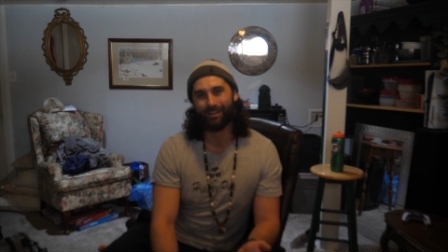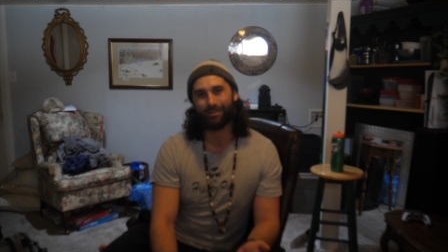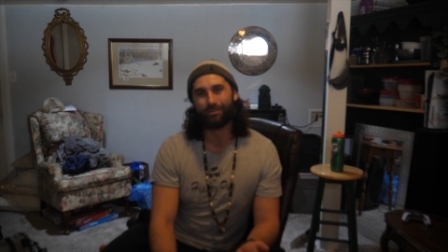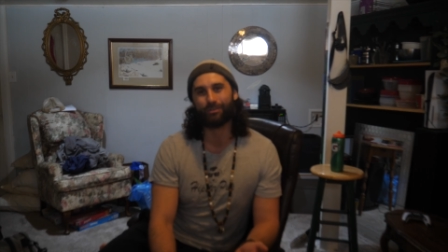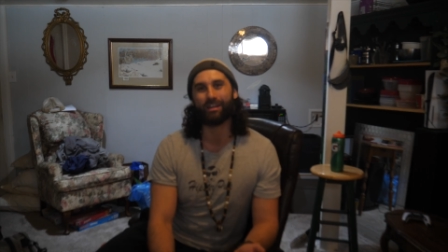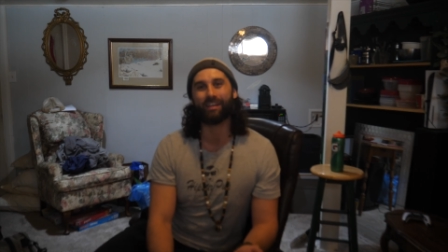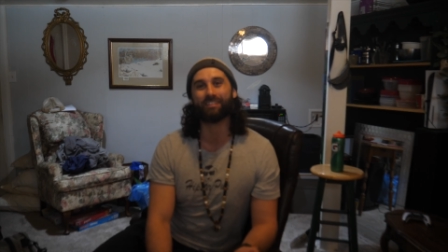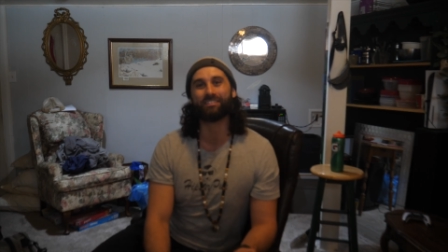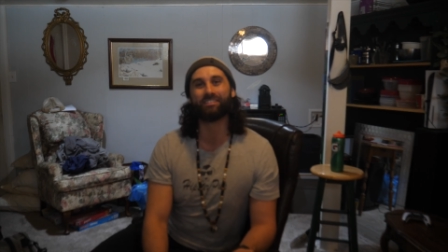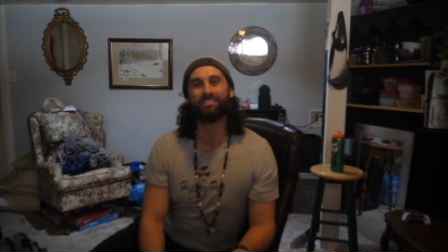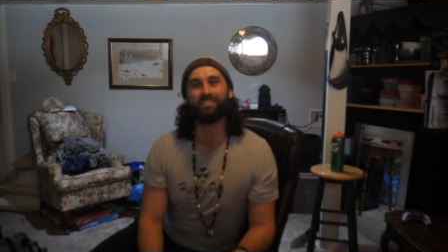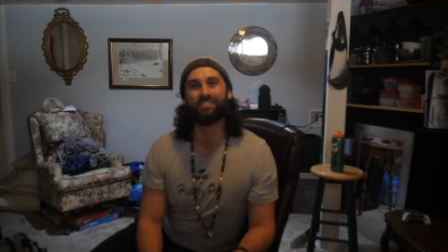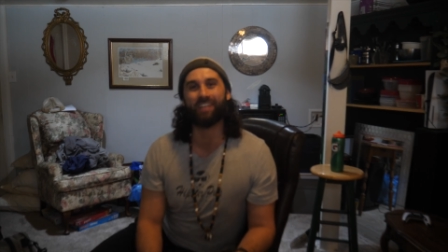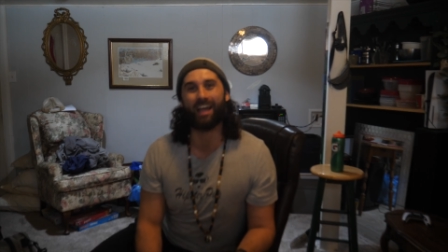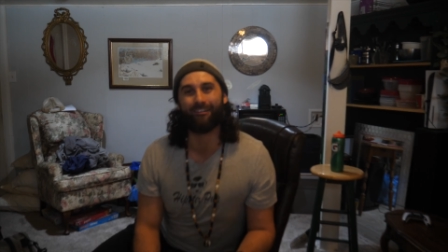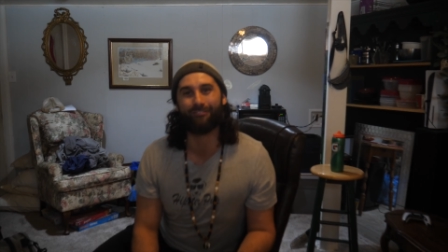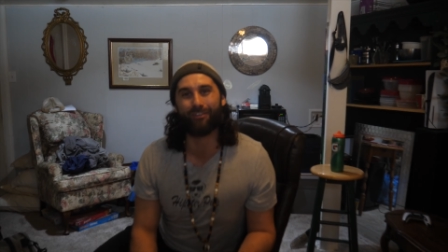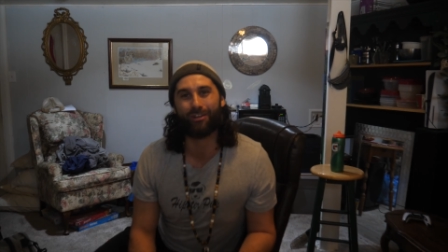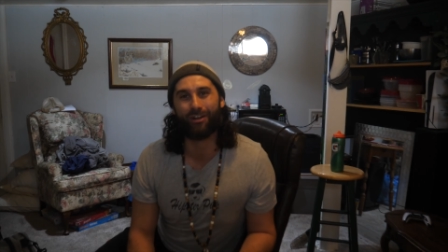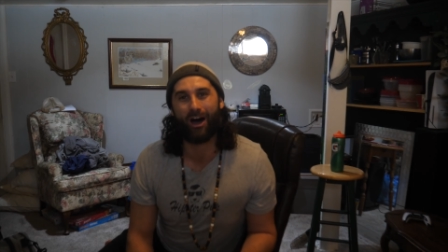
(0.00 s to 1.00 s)
dude, it's
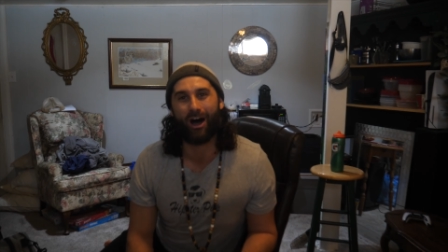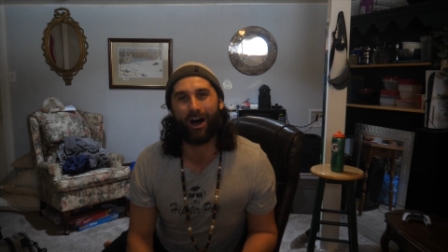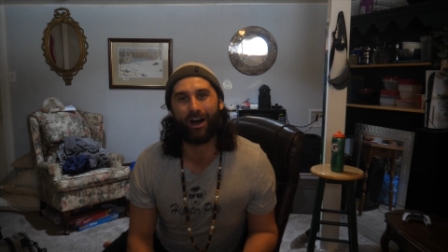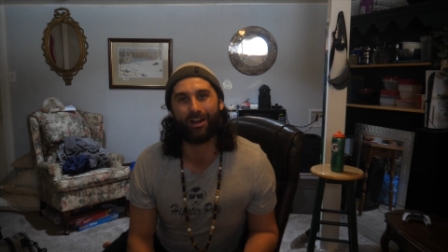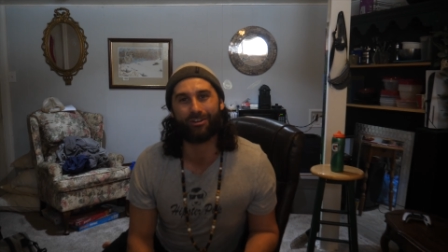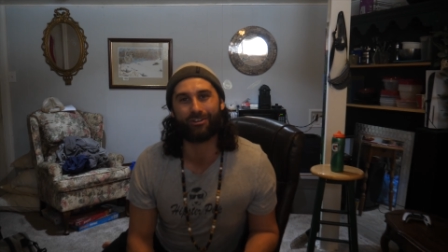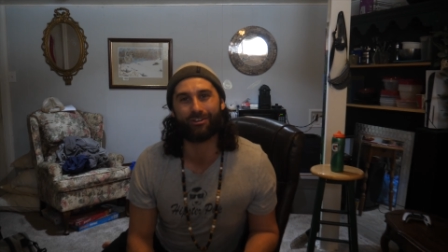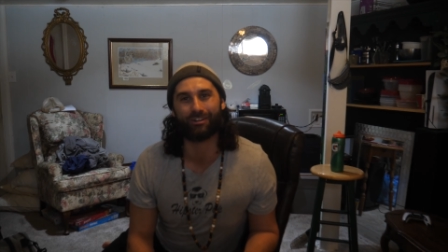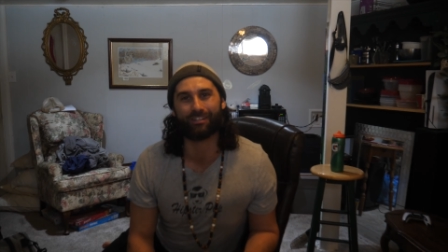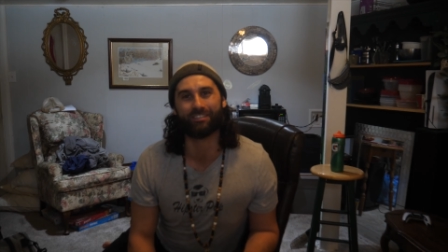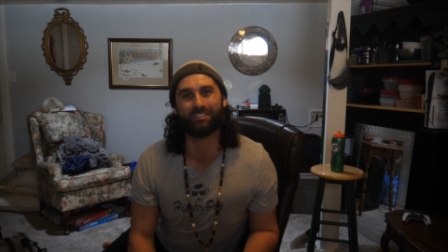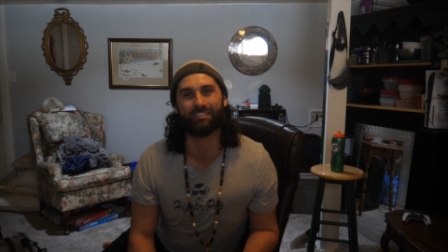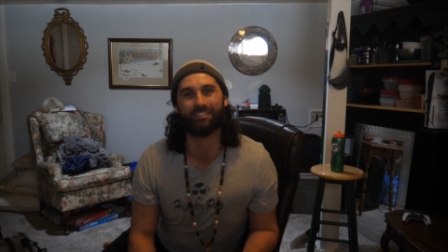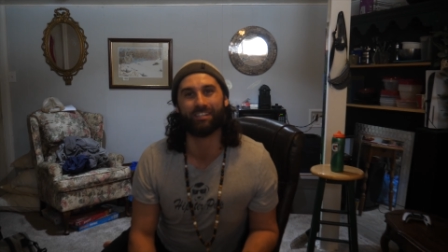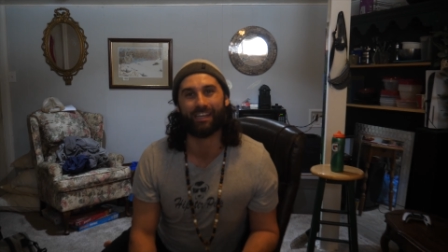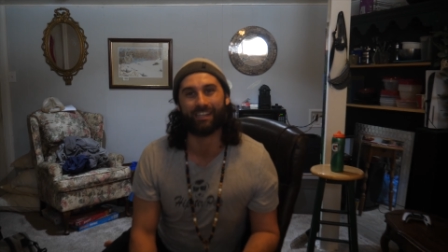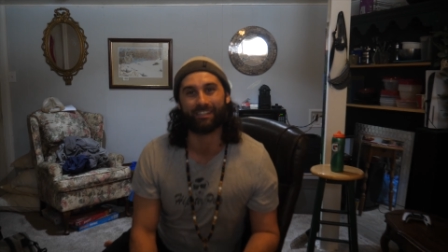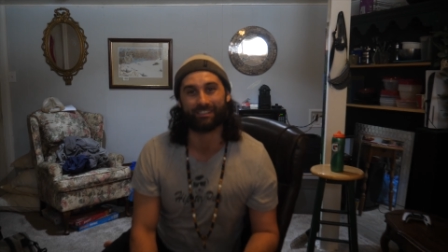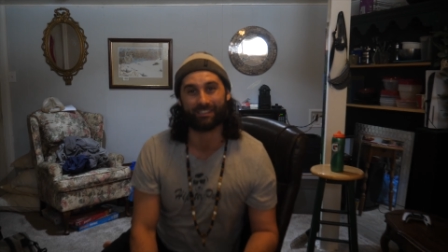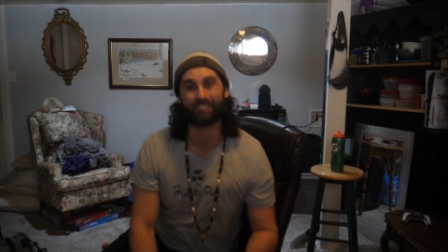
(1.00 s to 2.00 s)
700
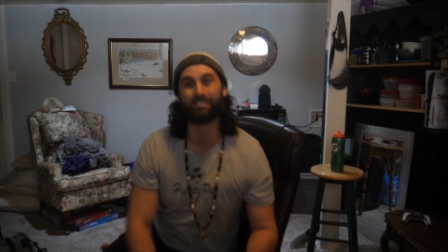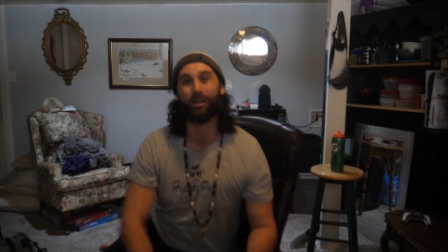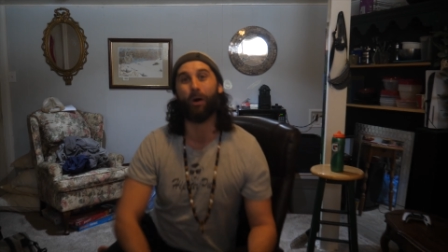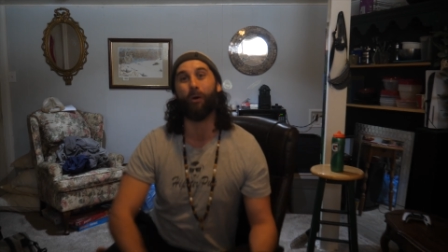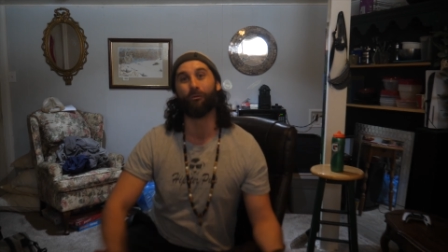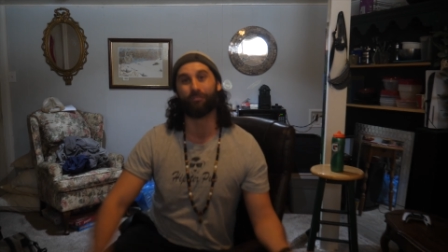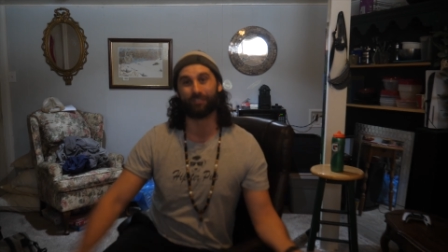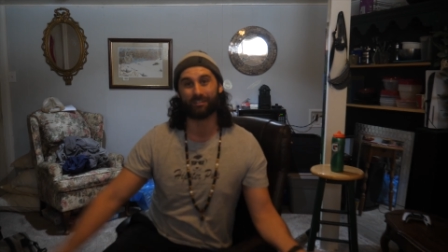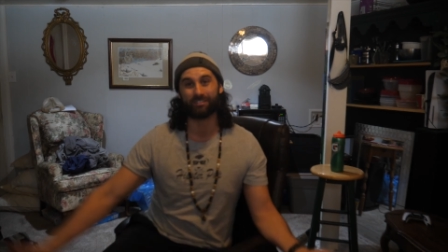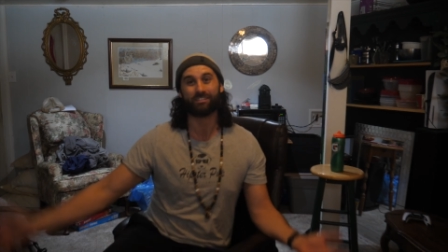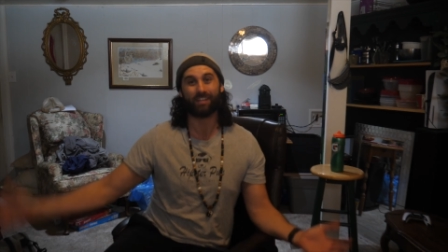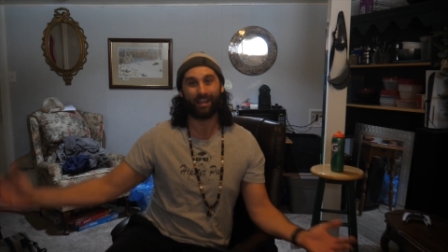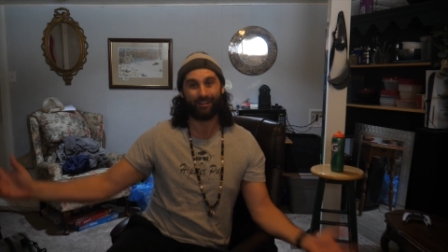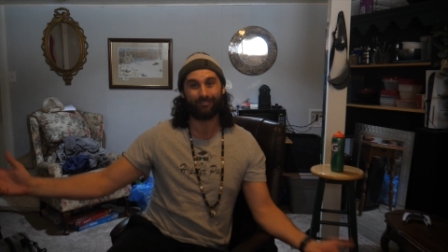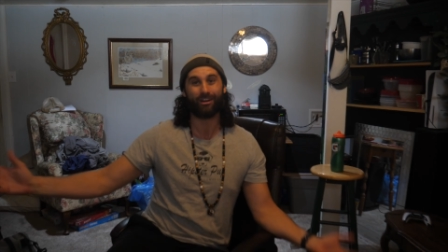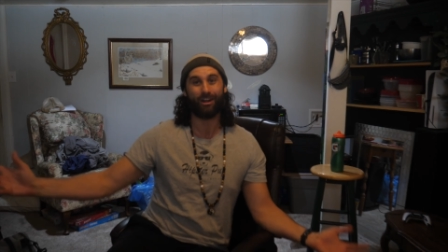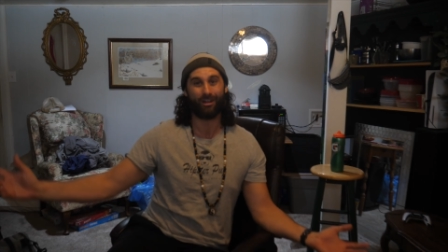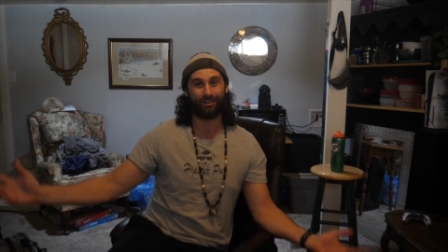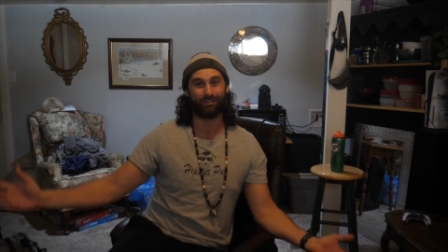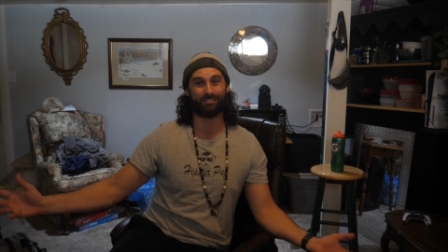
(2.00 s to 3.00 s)
seats. It's over
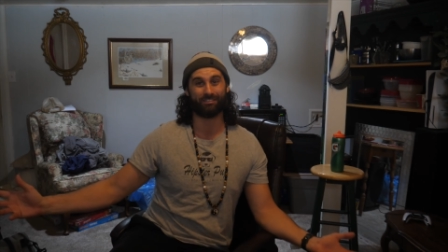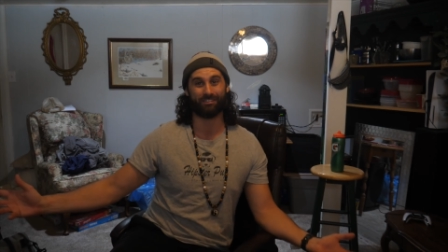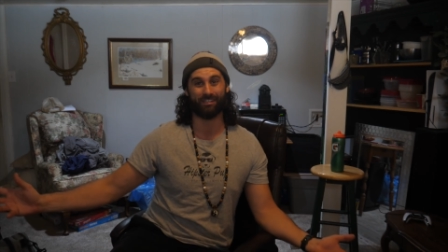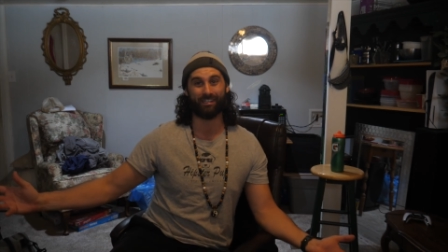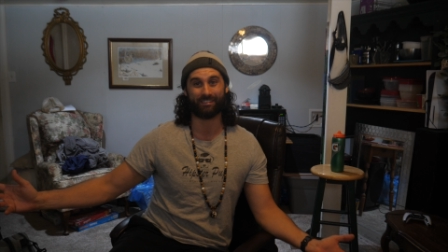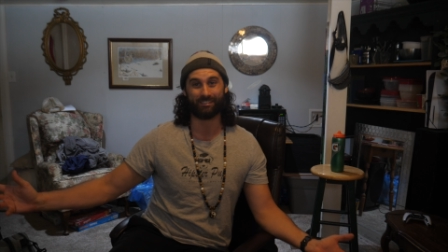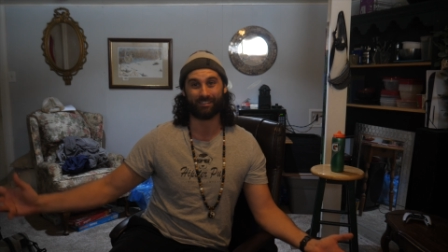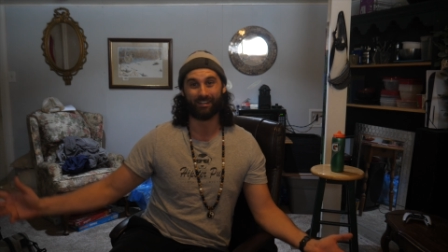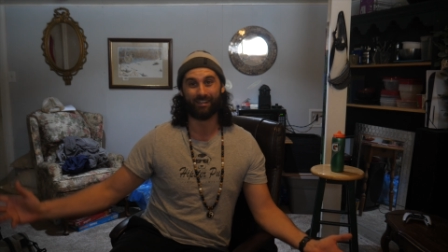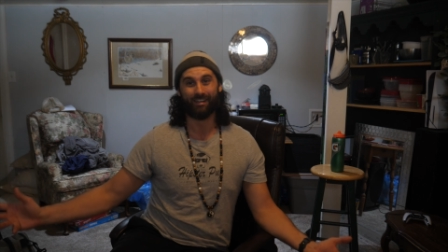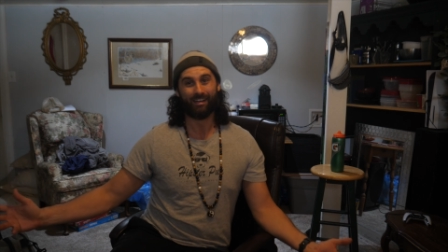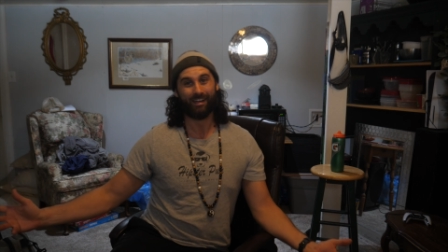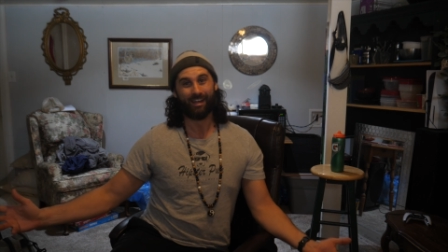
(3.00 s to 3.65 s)
700 seats.